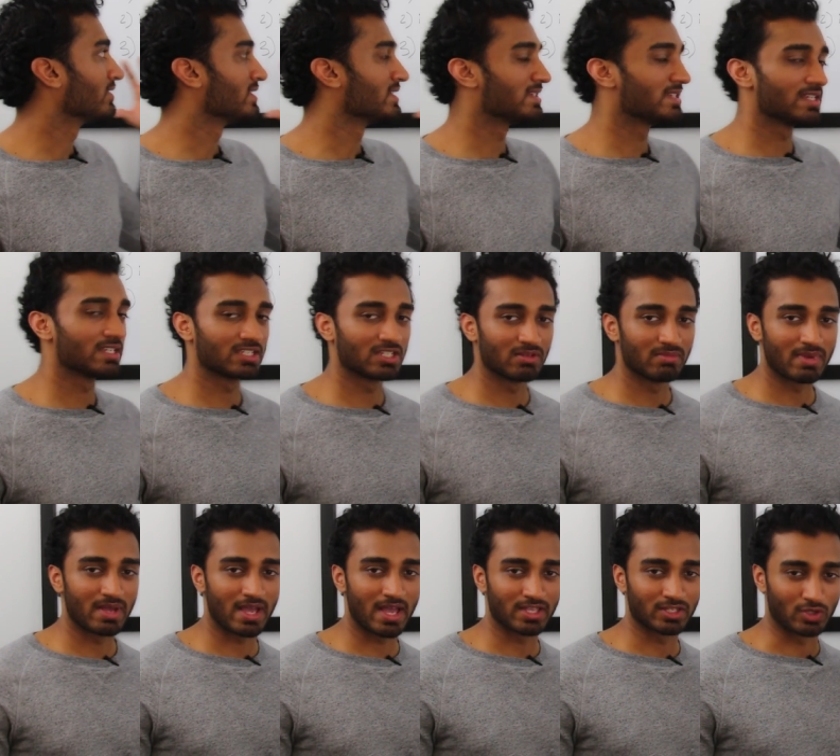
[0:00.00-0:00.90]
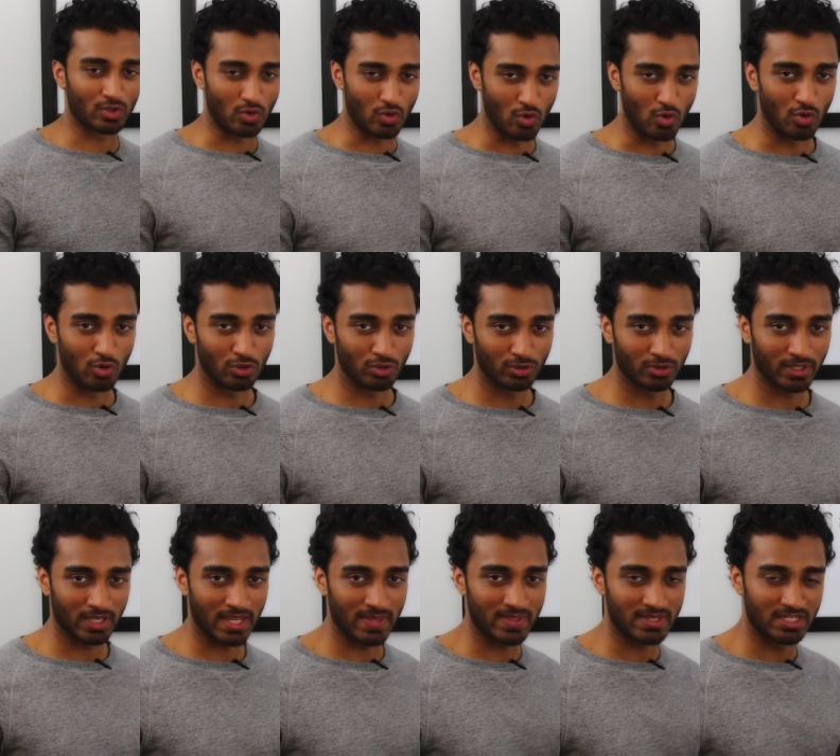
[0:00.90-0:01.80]
the system as a
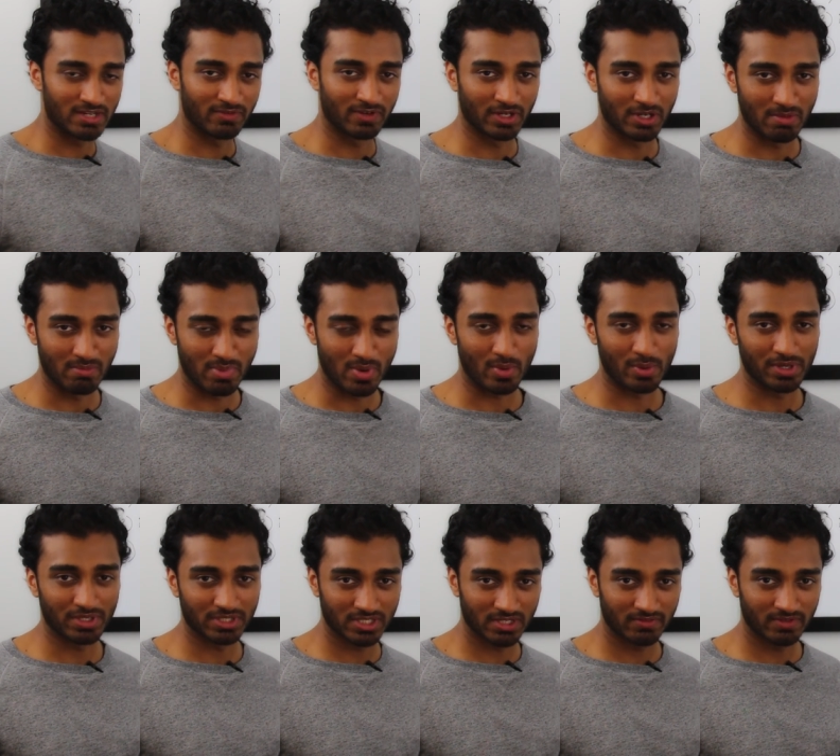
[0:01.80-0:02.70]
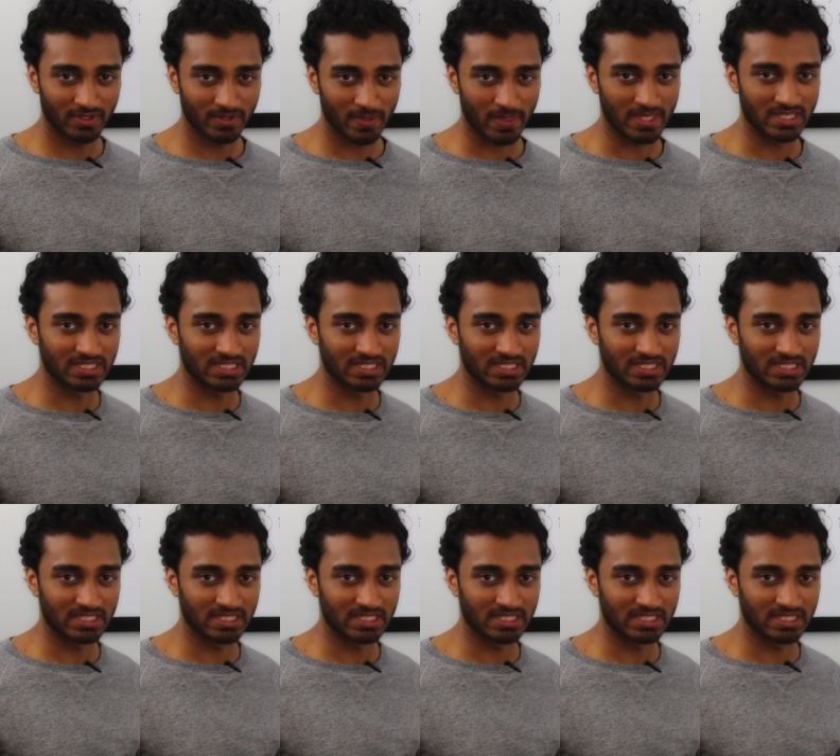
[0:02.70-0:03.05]
whole and the different components of it